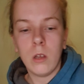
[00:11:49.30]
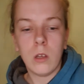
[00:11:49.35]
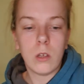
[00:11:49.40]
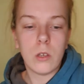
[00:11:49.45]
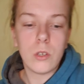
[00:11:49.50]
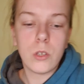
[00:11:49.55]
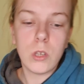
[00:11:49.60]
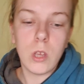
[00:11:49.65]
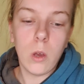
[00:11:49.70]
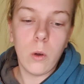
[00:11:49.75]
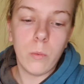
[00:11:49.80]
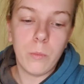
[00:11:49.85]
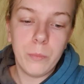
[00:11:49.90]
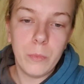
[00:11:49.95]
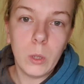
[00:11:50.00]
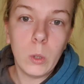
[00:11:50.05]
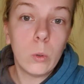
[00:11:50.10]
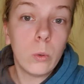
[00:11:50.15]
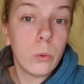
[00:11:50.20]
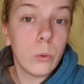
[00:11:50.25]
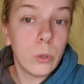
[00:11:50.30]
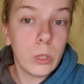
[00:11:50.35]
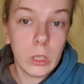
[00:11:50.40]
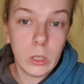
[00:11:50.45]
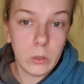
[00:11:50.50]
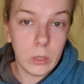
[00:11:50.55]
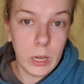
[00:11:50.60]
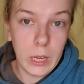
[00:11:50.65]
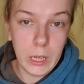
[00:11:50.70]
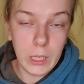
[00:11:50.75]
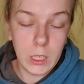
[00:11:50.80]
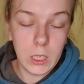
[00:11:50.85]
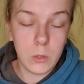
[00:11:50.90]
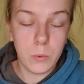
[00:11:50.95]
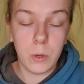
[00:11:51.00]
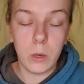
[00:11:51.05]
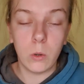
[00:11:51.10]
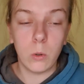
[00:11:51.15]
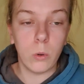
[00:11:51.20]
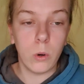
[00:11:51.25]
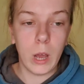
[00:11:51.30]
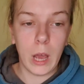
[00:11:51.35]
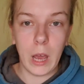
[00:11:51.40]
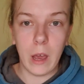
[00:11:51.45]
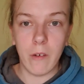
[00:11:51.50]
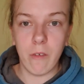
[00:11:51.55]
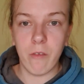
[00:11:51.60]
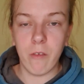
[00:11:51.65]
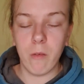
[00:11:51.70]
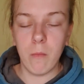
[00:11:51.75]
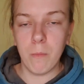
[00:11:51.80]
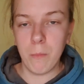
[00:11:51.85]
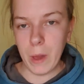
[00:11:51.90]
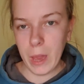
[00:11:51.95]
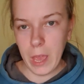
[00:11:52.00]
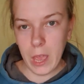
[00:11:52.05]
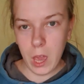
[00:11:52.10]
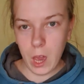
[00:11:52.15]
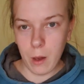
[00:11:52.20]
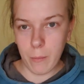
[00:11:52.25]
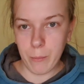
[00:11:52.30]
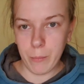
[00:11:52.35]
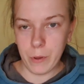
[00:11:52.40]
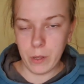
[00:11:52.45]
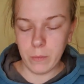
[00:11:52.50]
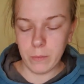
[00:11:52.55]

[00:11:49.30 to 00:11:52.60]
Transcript: So all you ladies, we all have makeup